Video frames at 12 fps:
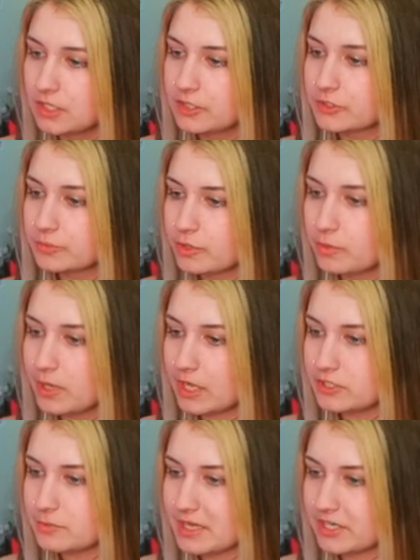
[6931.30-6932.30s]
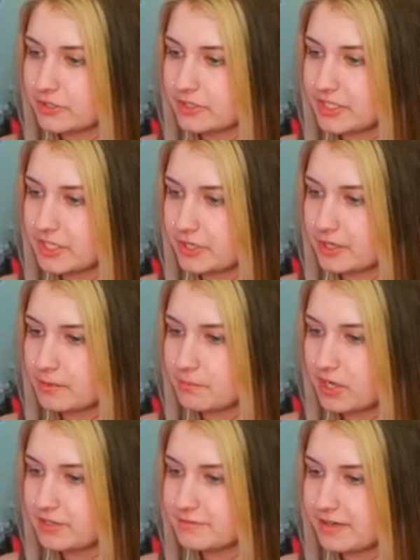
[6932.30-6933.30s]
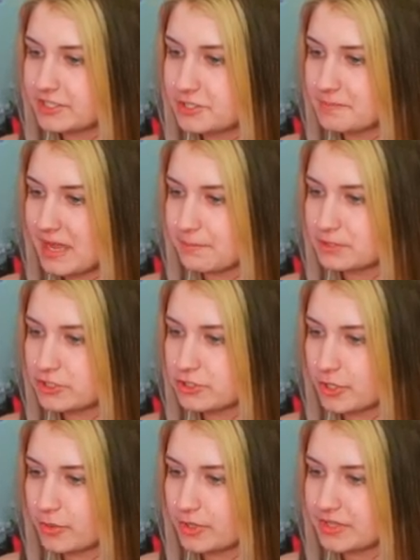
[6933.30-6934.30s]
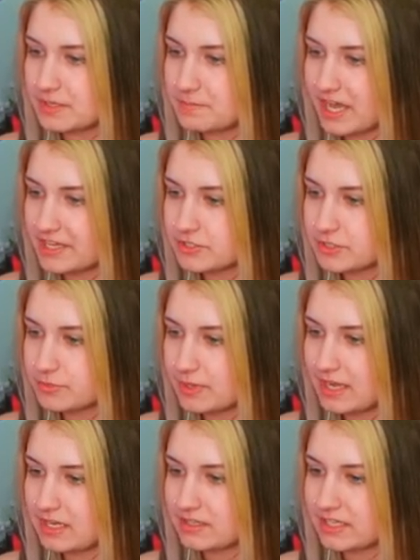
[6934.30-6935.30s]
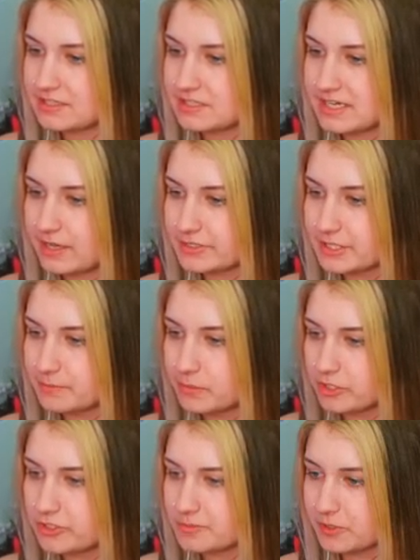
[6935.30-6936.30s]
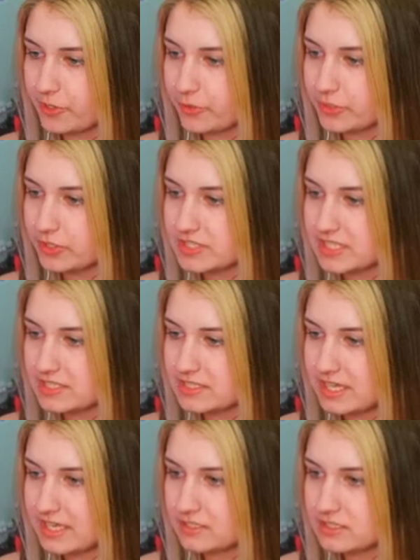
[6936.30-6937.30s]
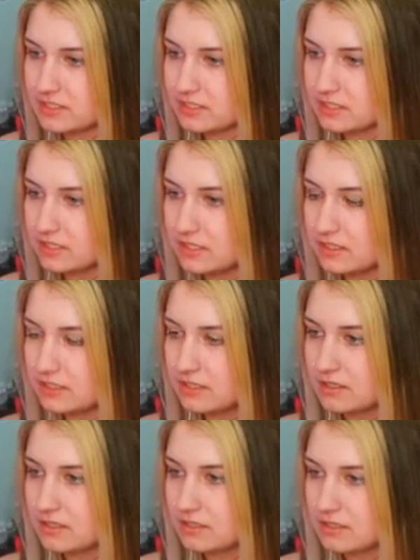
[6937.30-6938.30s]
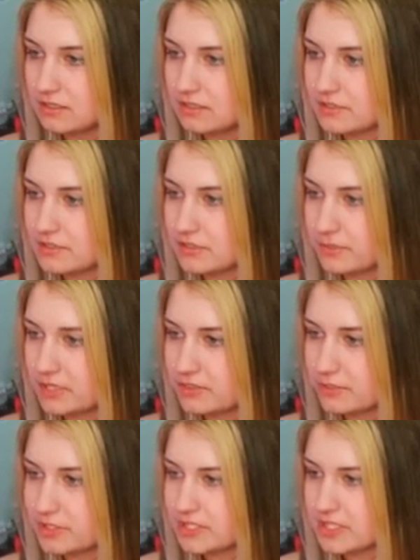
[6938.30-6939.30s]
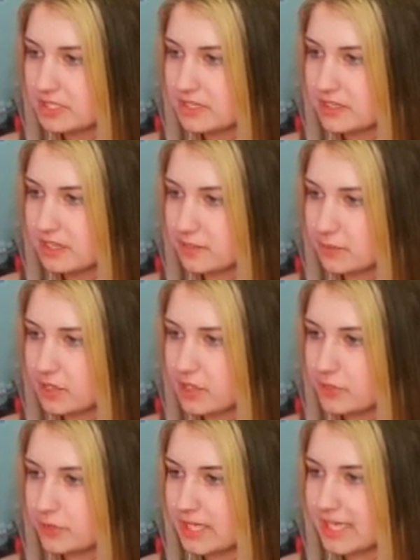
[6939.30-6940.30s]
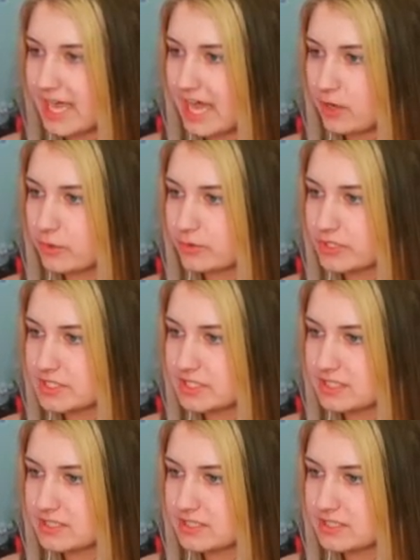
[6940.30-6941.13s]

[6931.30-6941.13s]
The robot you met earlier modified your map to show the past terrain that is now submerged below the sink sand. So interesting. I want to know like how the sink